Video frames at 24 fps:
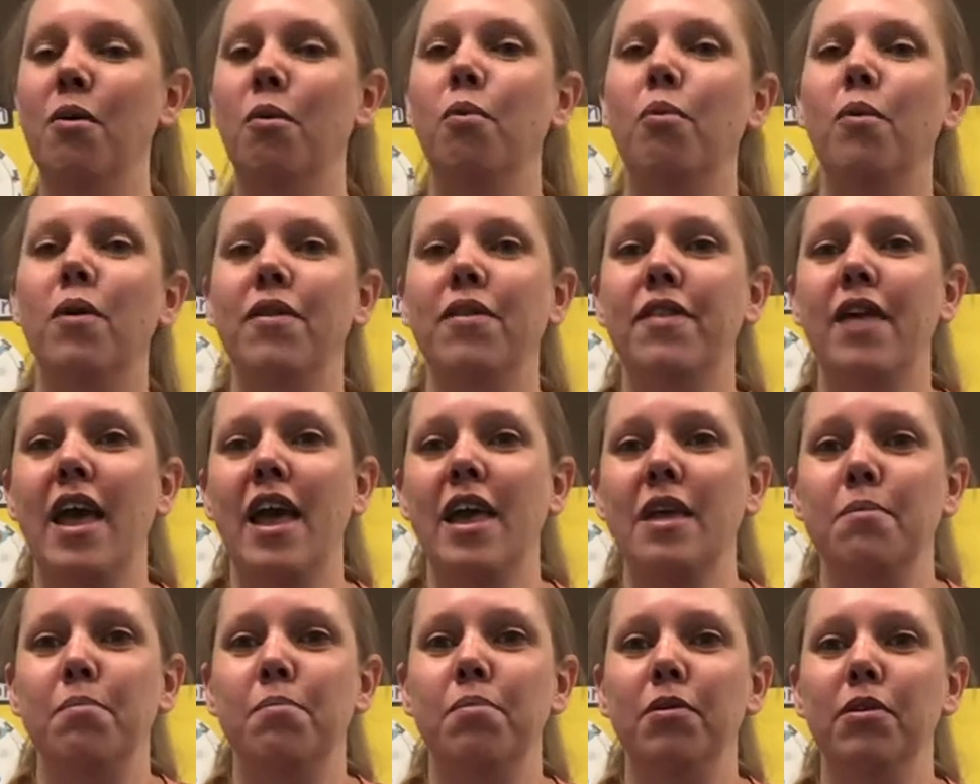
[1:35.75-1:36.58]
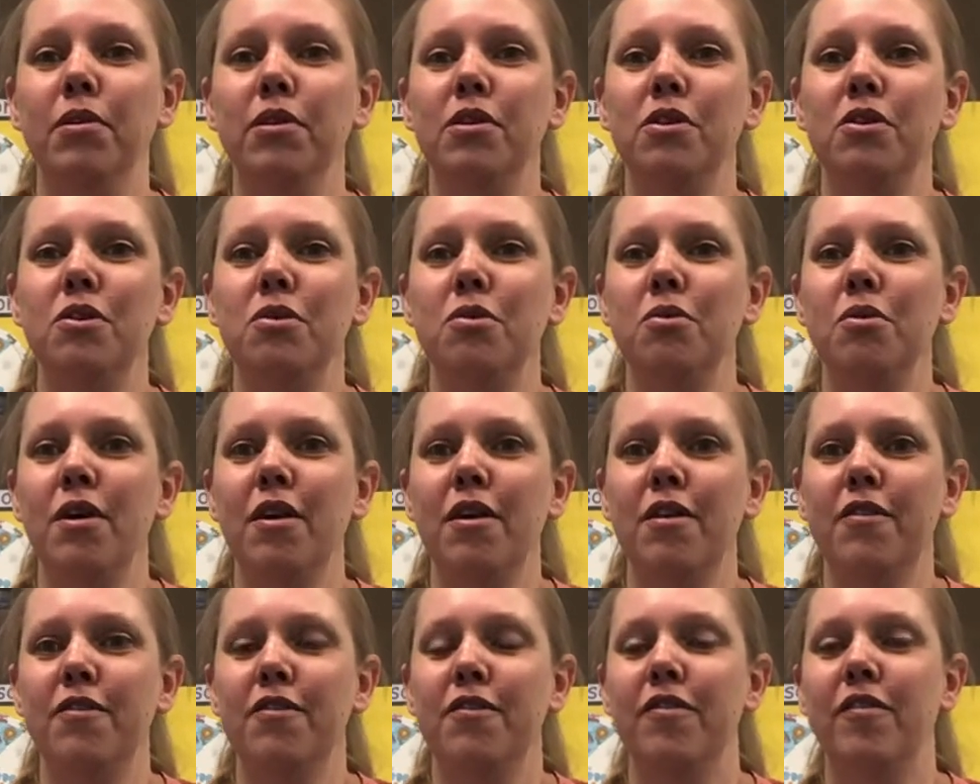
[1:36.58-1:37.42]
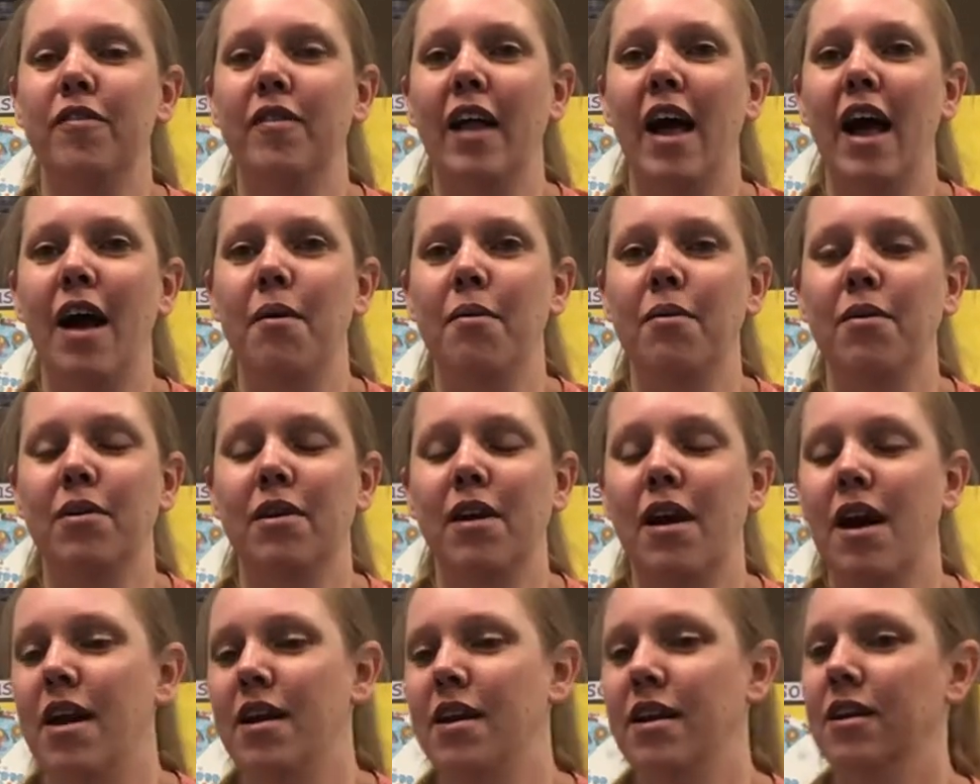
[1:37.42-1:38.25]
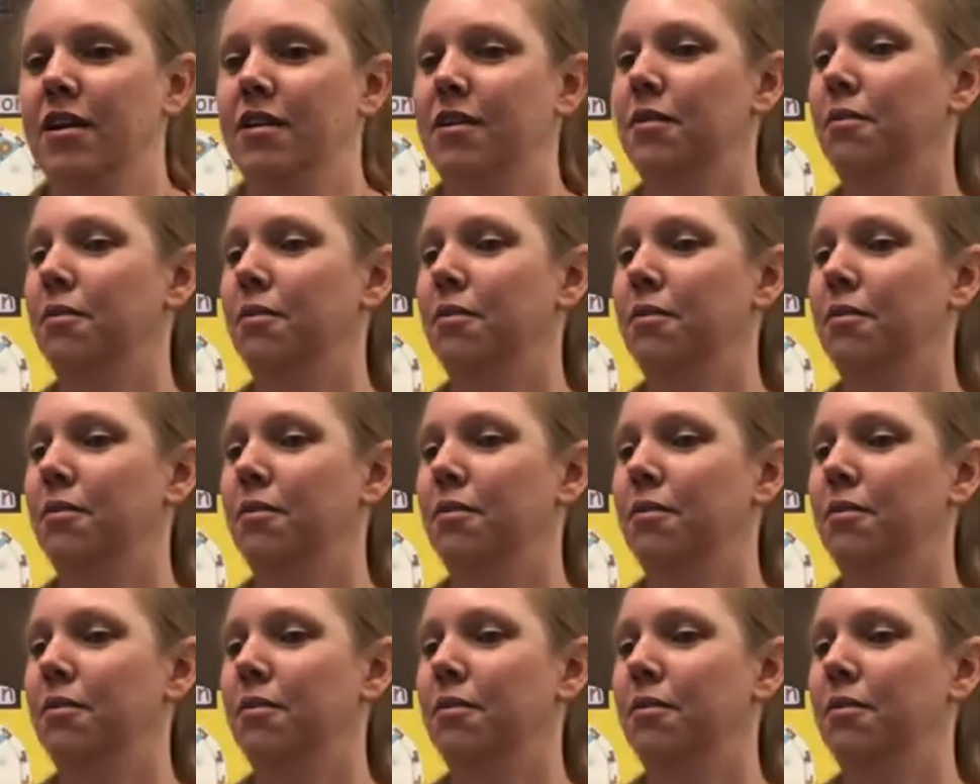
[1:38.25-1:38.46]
with a blue flower on it.